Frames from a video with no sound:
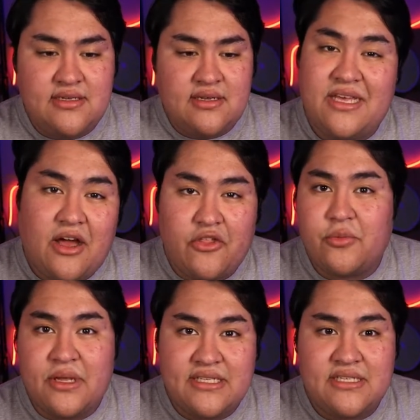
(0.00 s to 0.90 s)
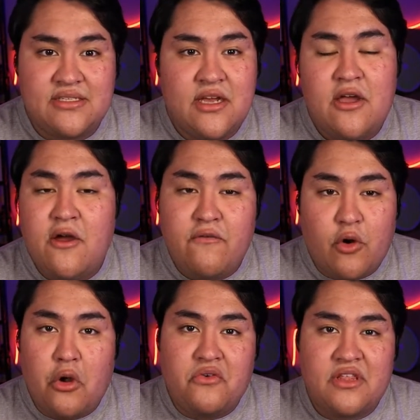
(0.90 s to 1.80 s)
The other places for
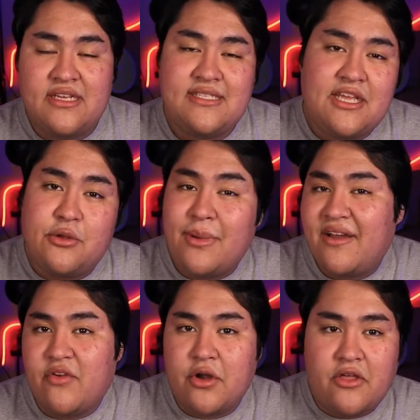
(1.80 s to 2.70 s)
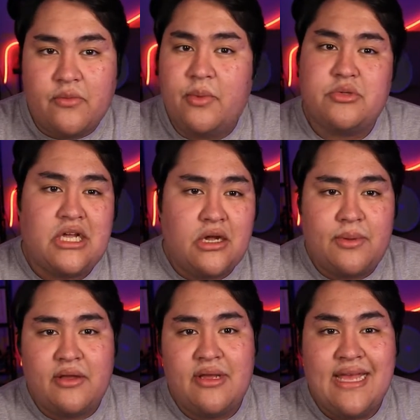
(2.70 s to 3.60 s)
overlays that you might have heard other people talk
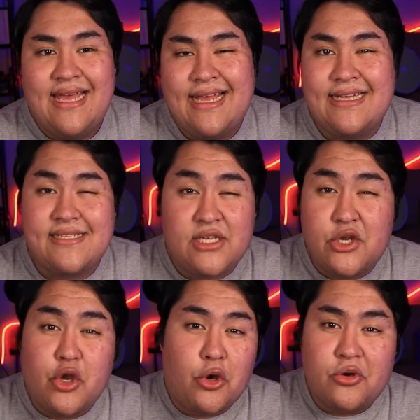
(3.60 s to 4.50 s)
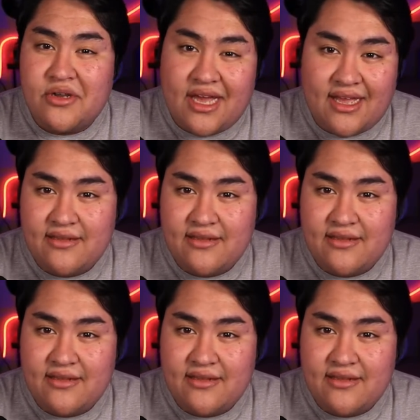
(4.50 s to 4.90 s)
about is Nerd or Die.